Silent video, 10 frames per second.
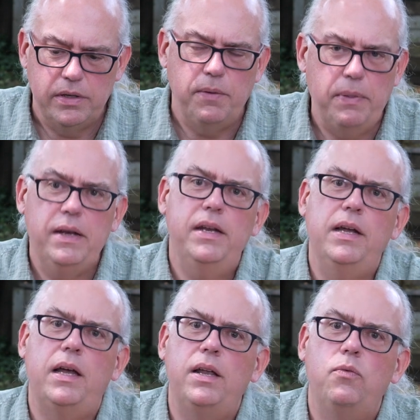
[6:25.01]
depending
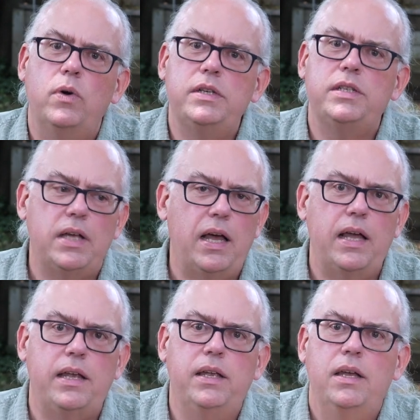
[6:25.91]
on what
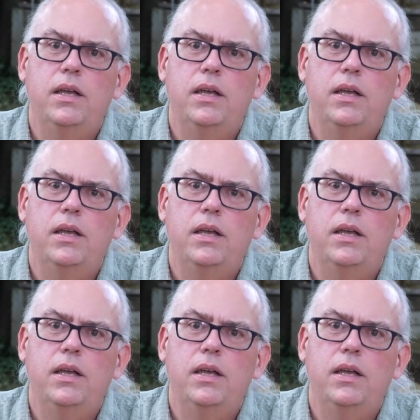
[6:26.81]
I